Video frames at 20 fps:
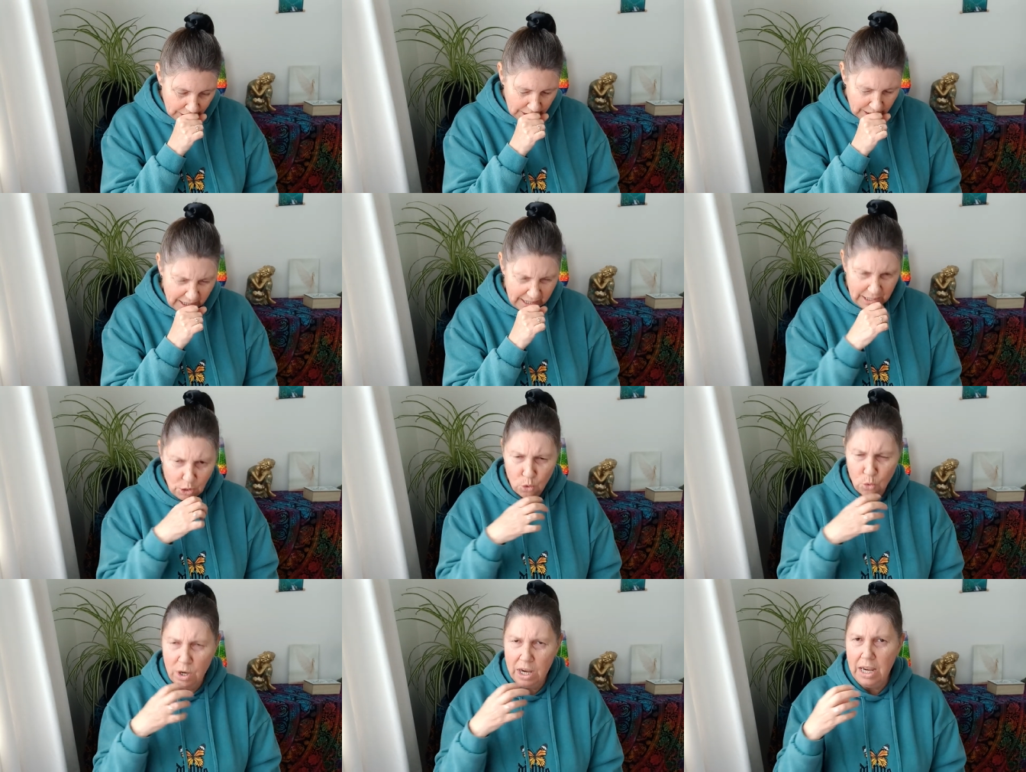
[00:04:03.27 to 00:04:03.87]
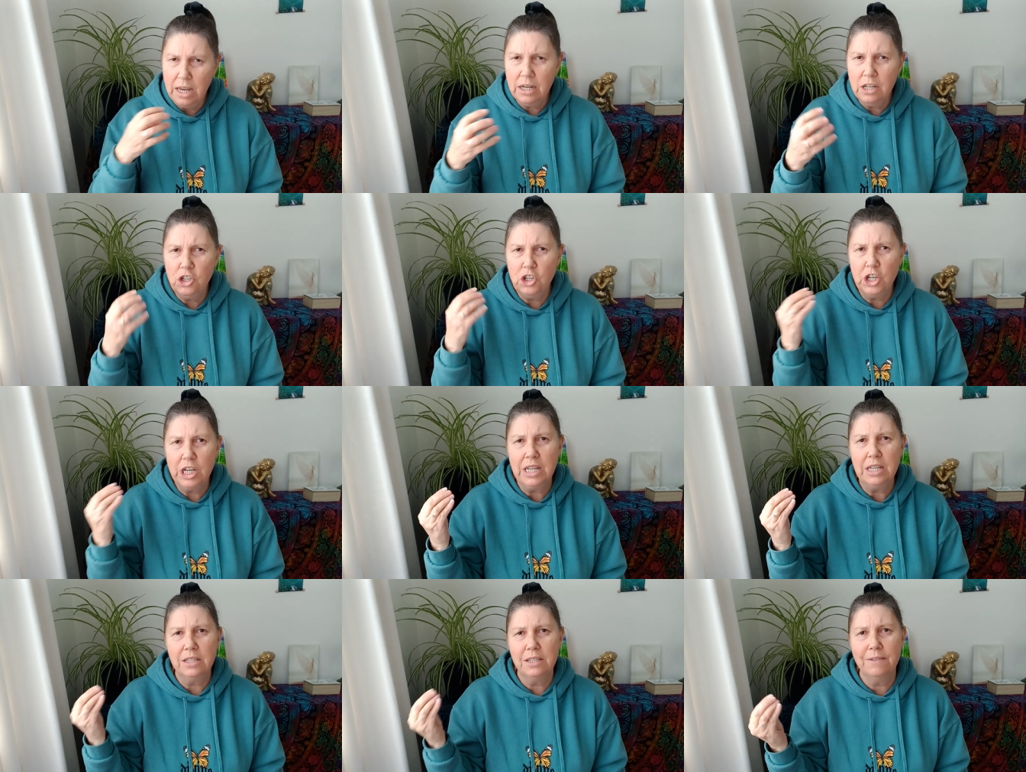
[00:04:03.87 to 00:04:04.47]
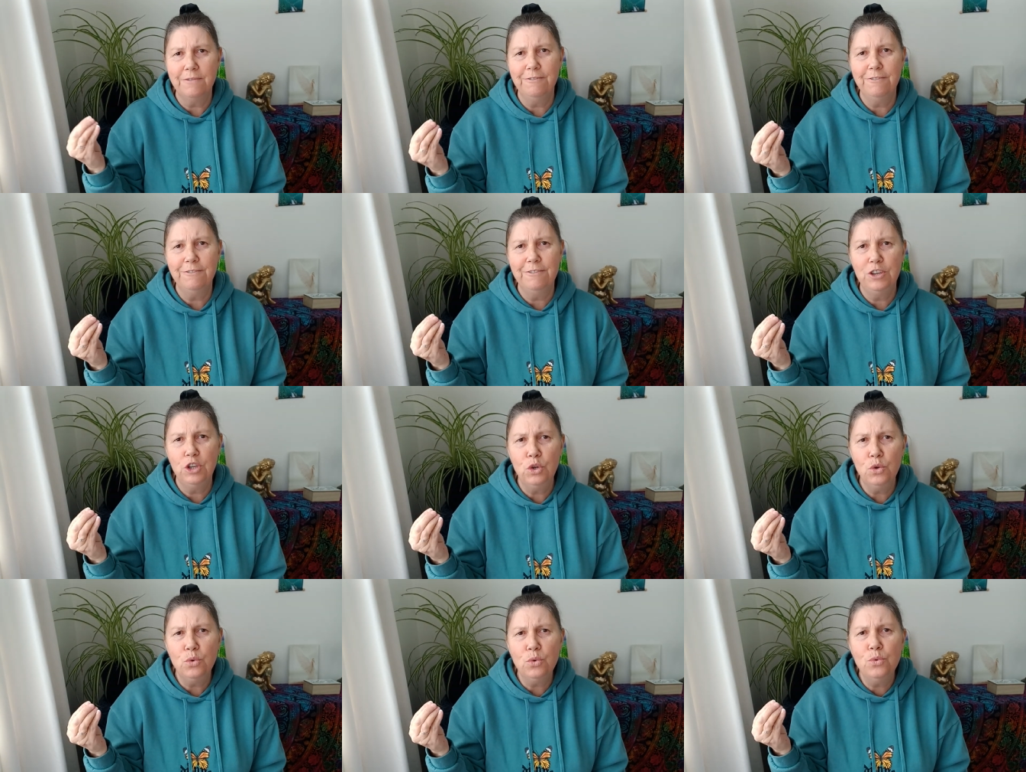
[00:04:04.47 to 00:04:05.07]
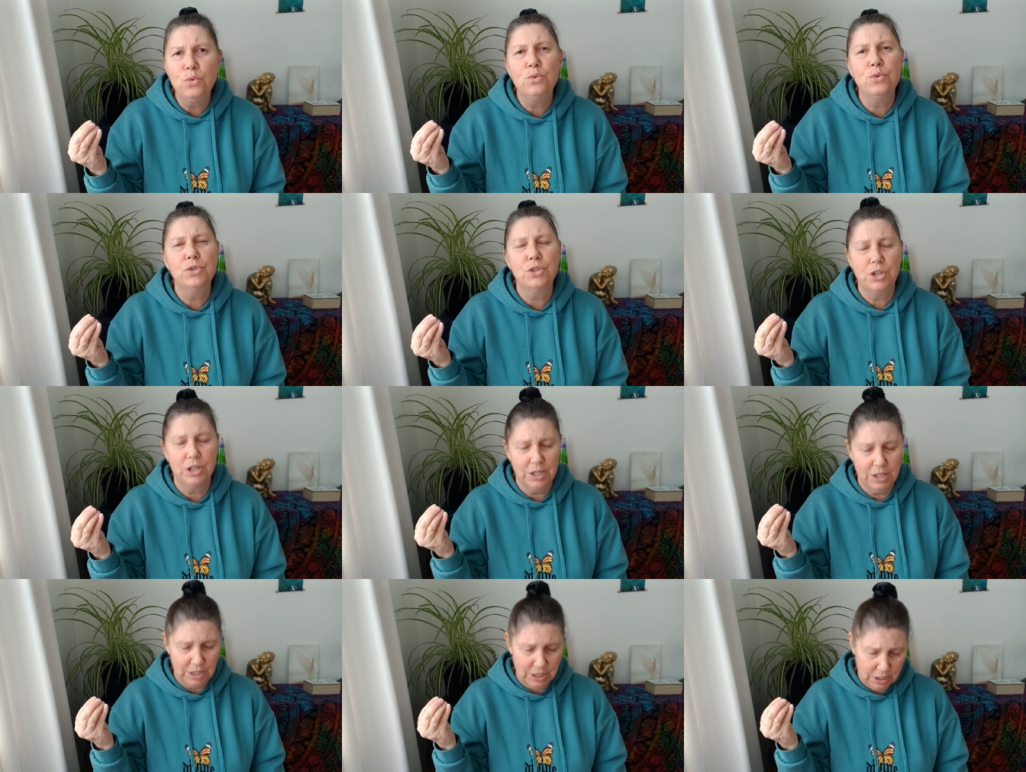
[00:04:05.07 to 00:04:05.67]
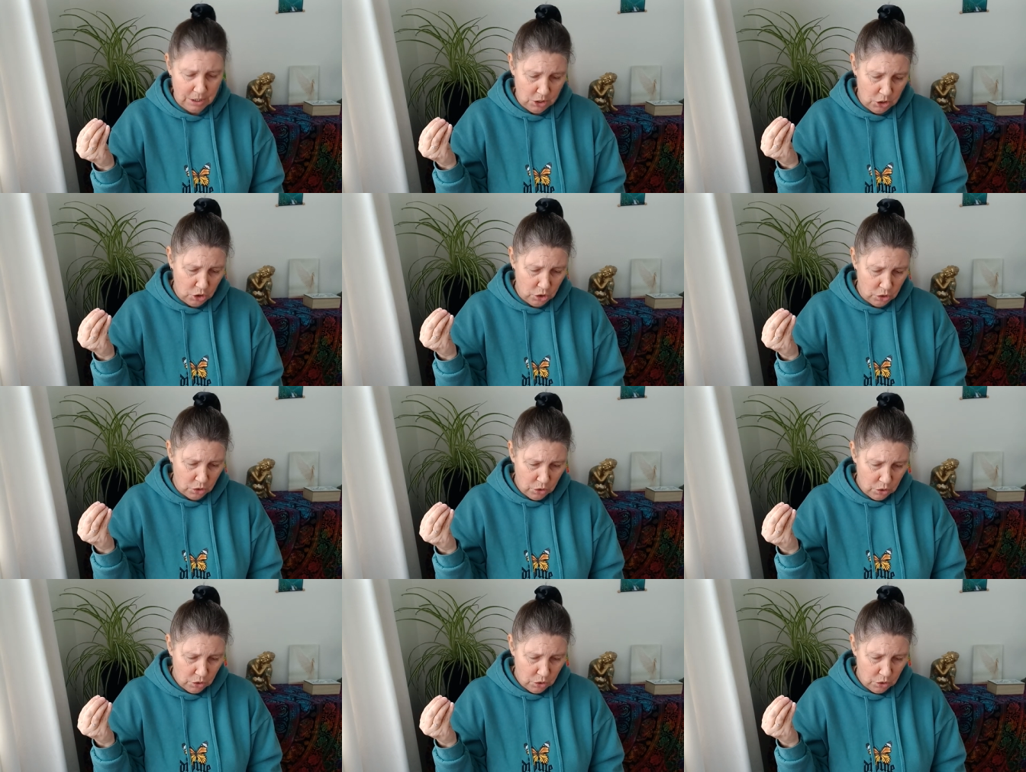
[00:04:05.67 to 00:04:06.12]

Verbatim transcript: Like your energy is infused in it.